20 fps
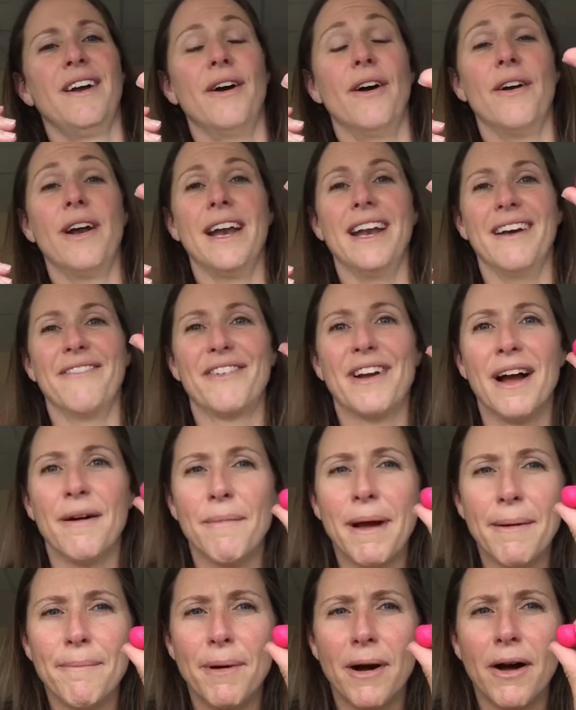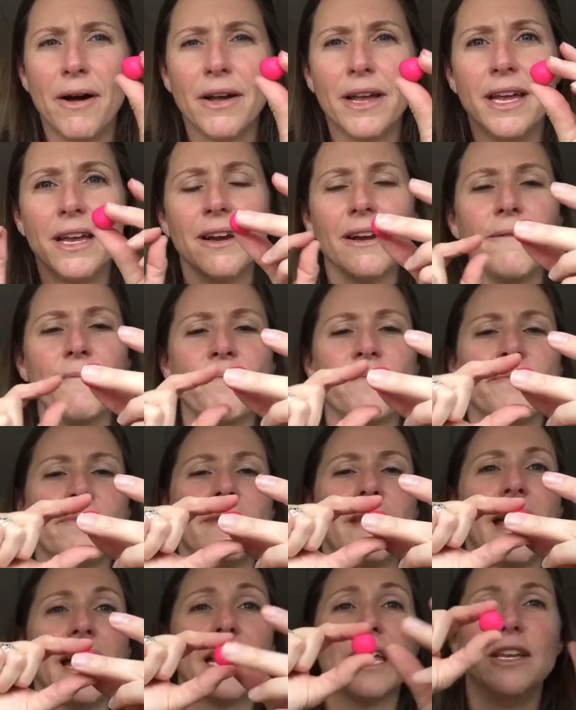All right, I've got my ball here.
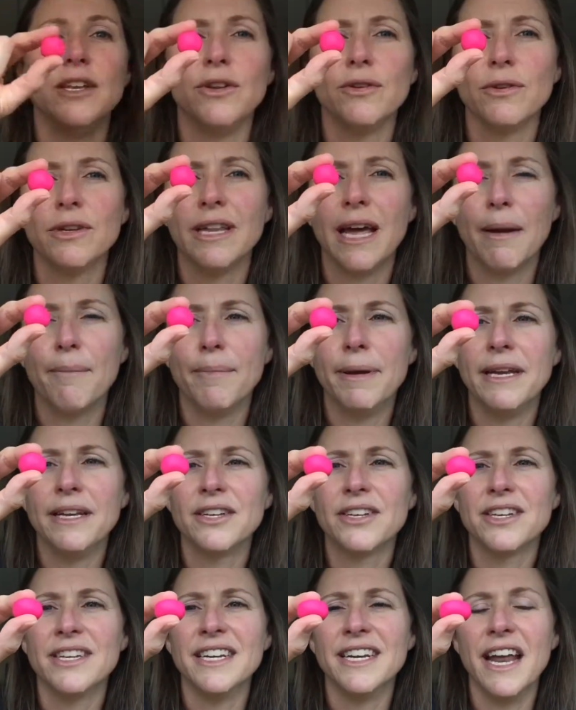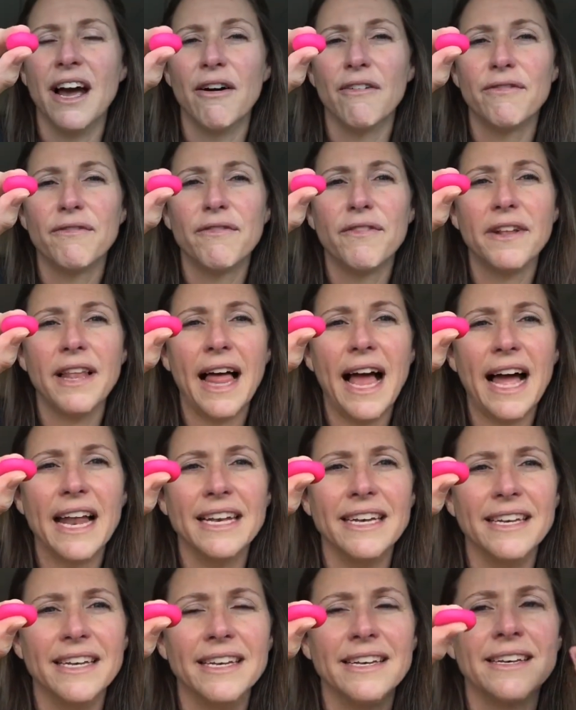I can use that pinch to now
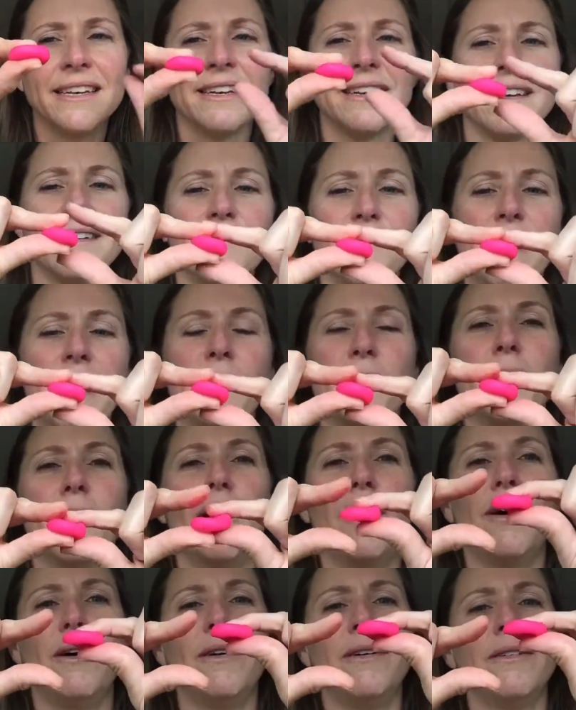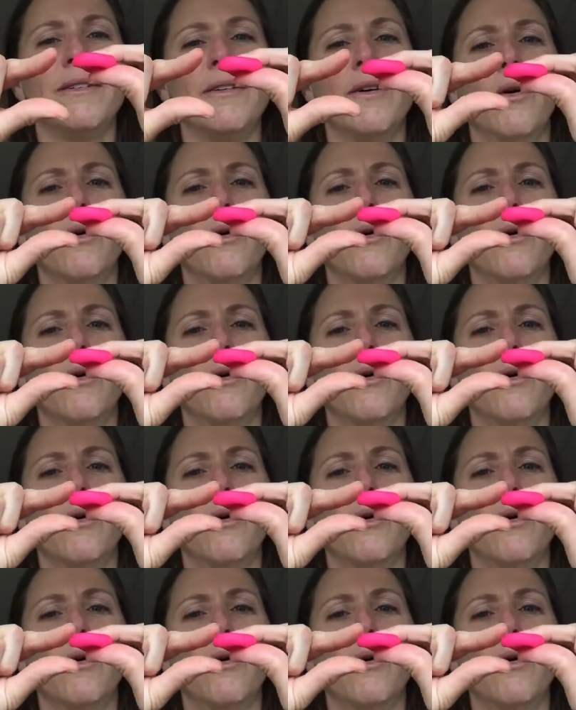flatten my ball.